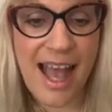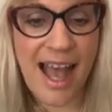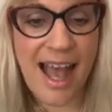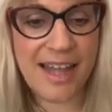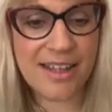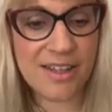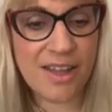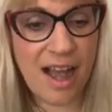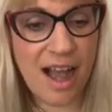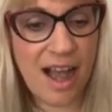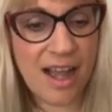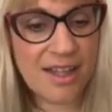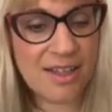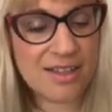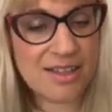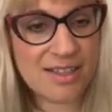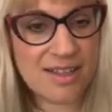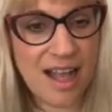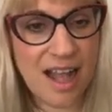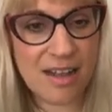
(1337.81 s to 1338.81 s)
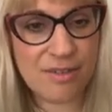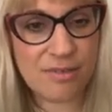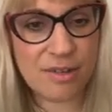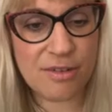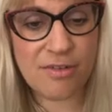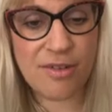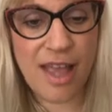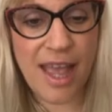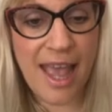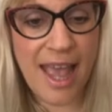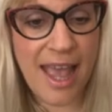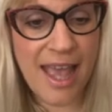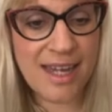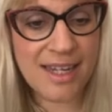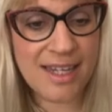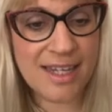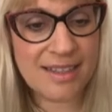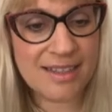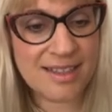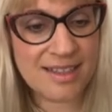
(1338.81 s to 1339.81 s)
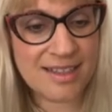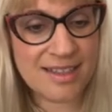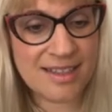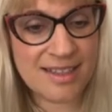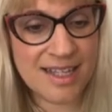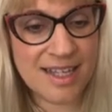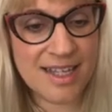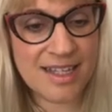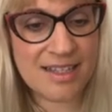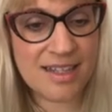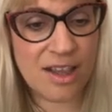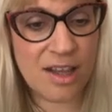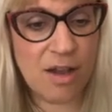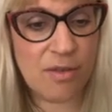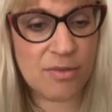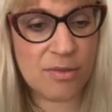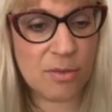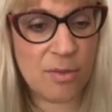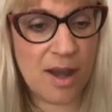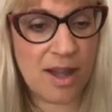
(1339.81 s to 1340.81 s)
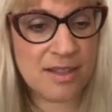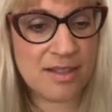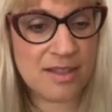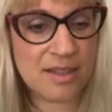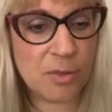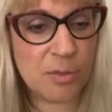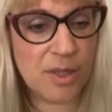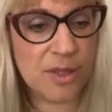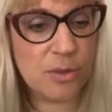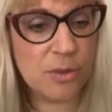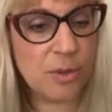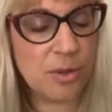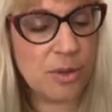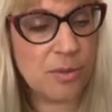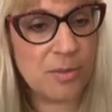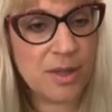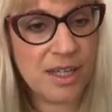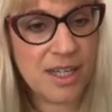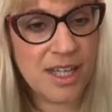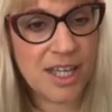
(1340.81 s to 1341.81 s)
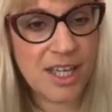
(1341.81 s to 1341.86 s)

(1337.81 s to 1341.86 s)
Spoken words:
and the higher self of any deceased loved ones with whom